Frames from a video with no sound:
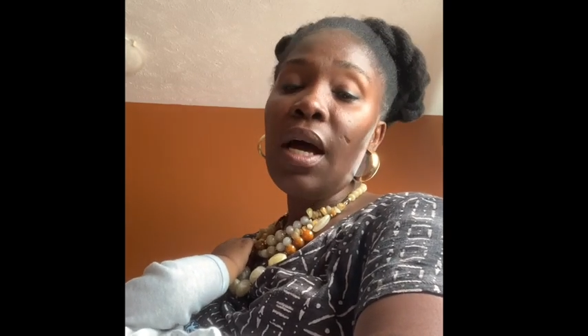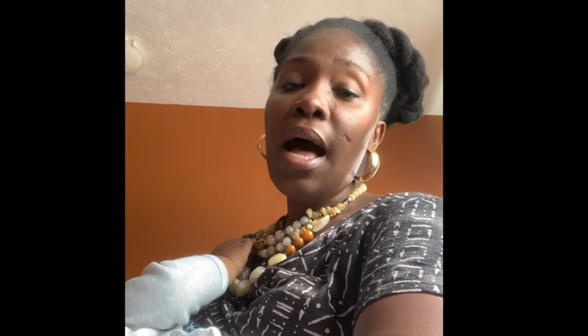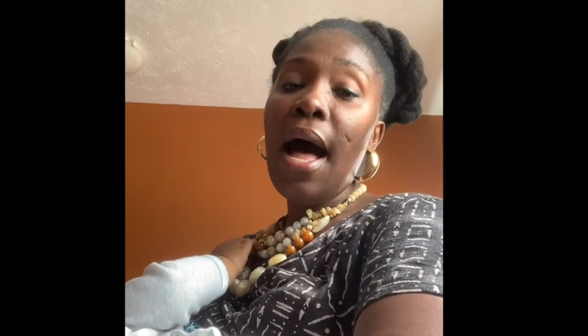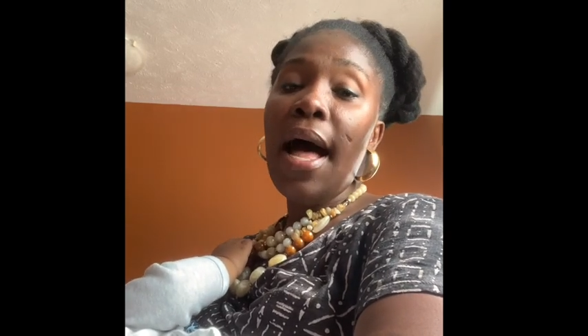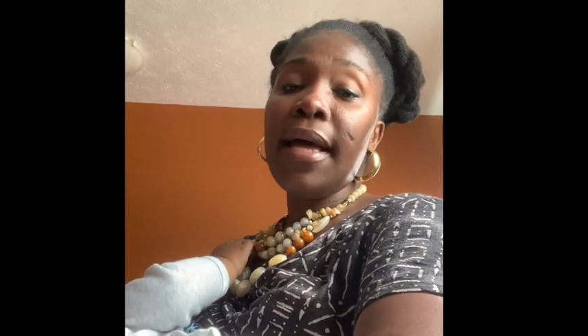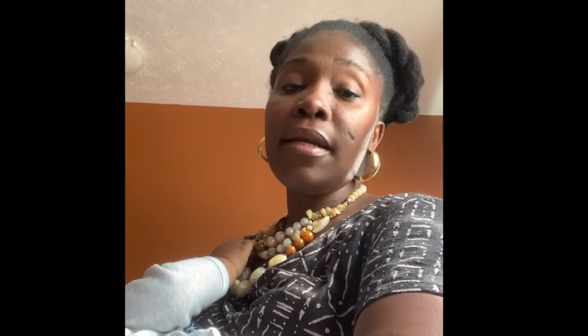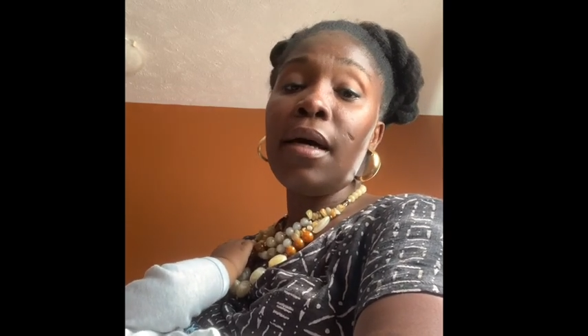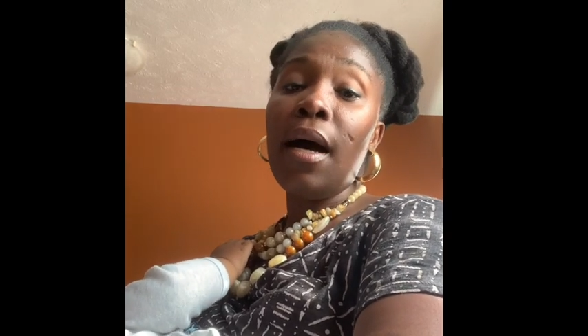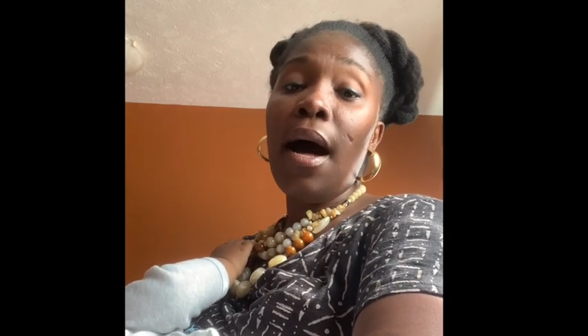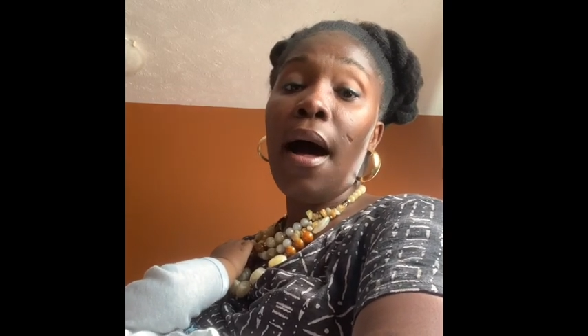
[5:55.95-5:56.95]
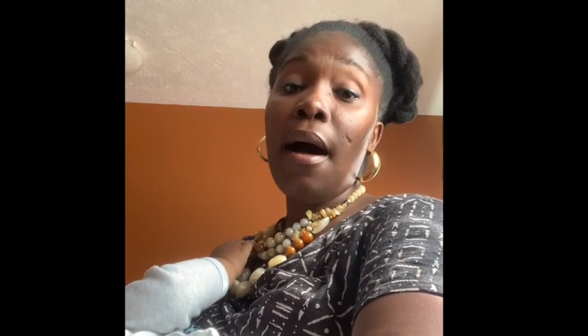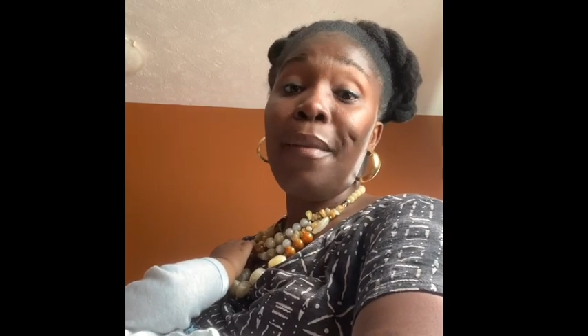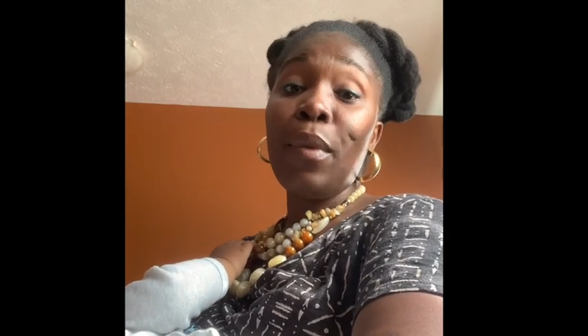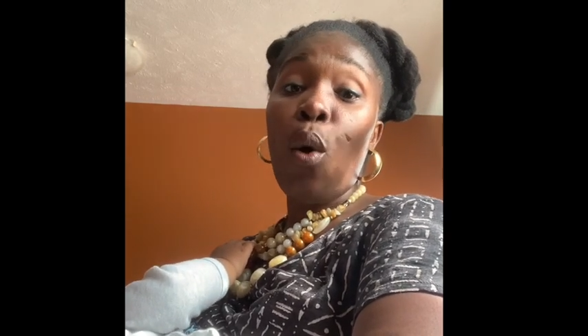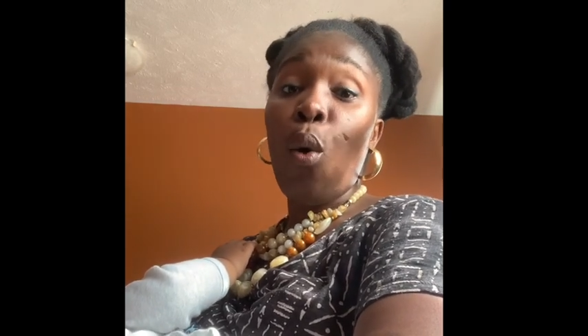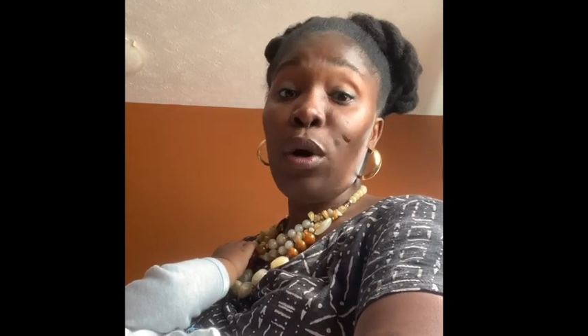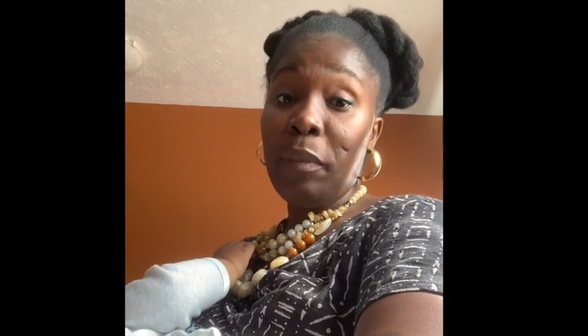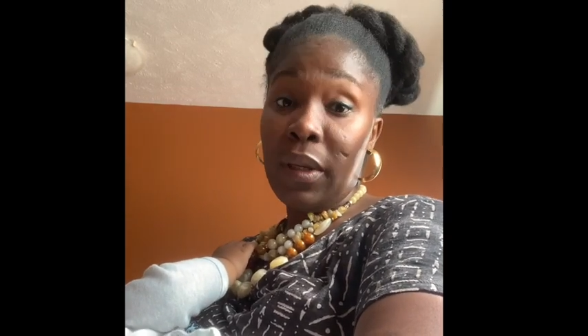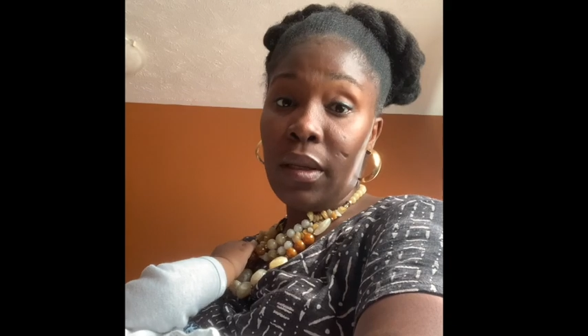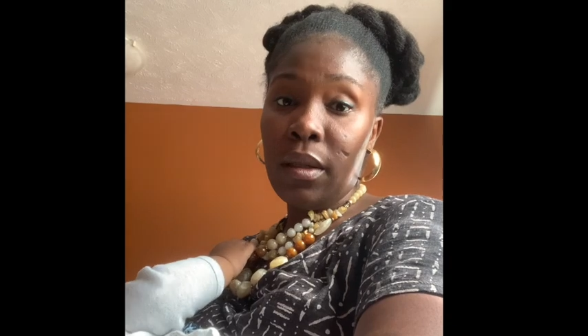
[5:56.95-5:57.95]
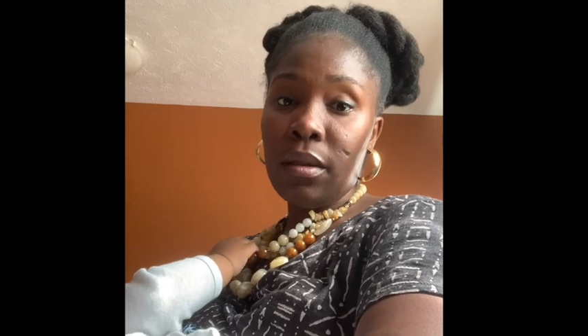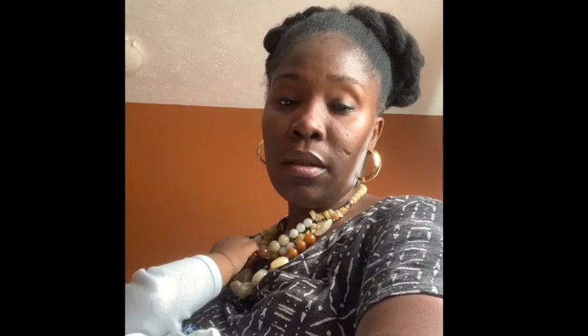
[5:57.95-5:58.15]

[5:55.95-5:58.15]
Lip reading: and oatmeal.